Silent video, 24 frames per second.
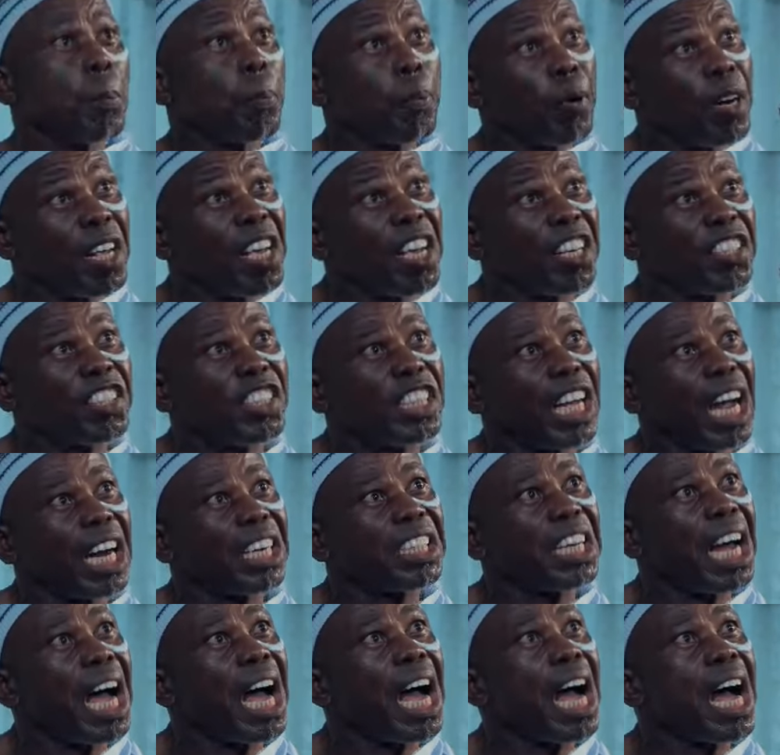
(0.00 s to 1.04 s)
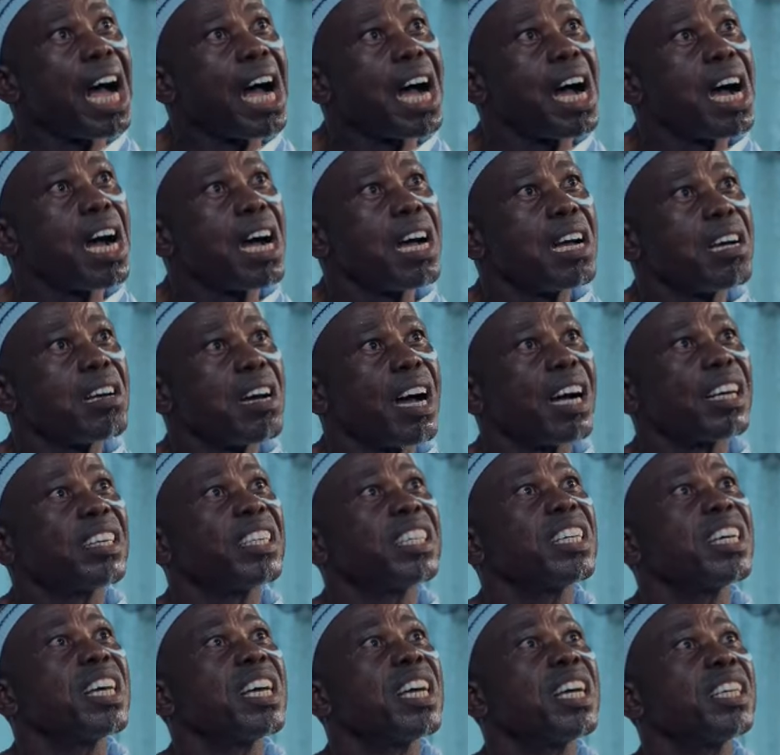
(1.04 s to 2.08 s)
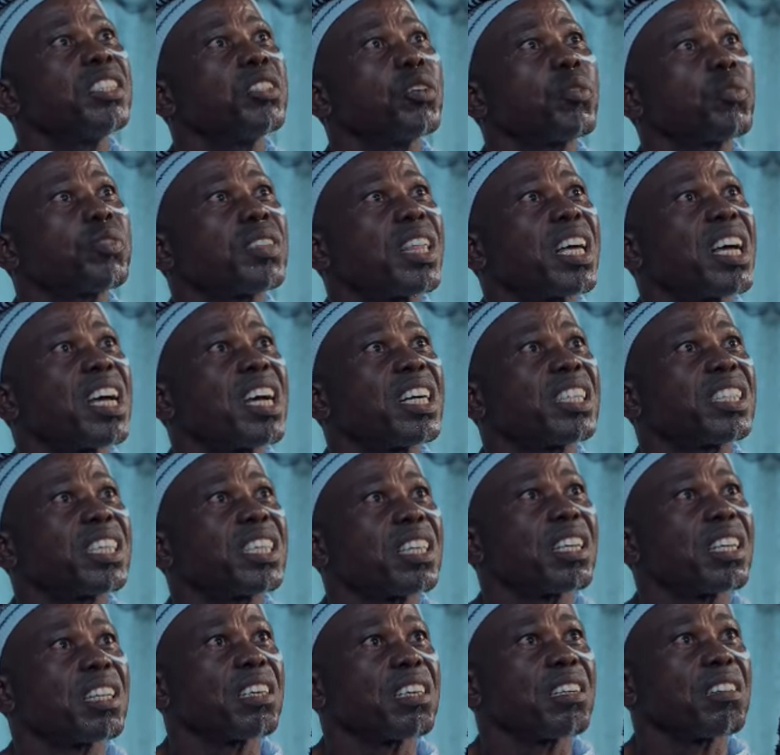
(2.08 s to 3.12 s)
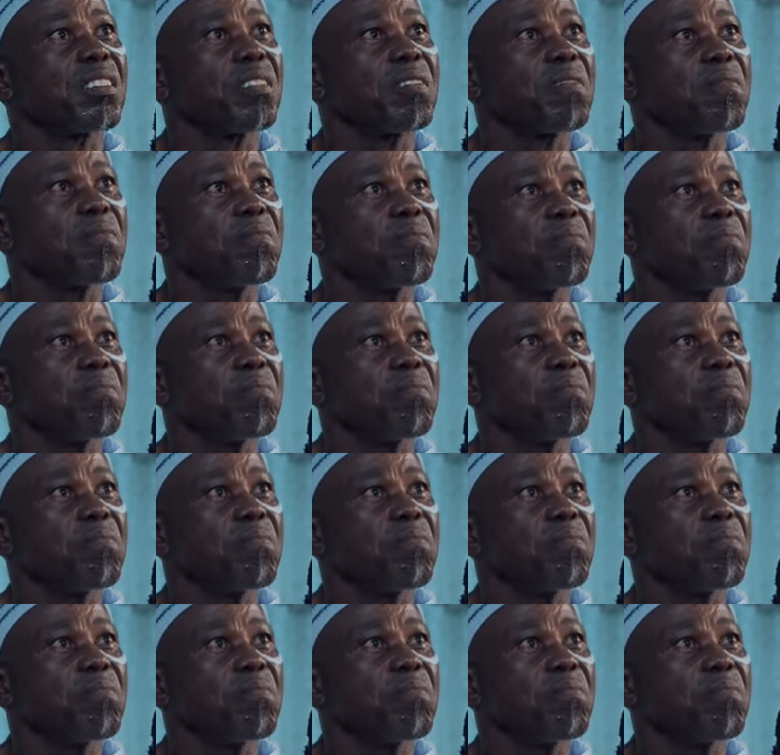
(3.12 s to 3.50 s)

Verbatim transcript: The prince shall die at the age of 30.